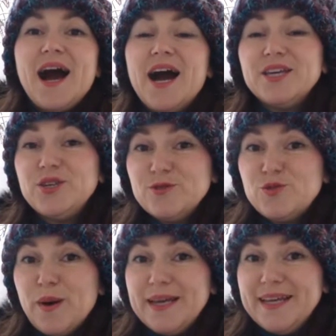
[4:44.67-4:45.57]
are
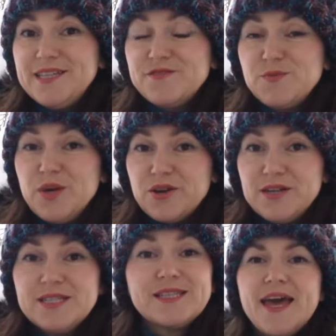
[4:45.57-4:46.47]
used by native
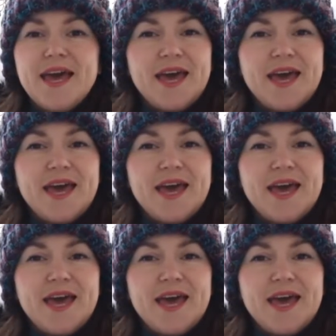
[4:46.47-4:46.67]
speakers,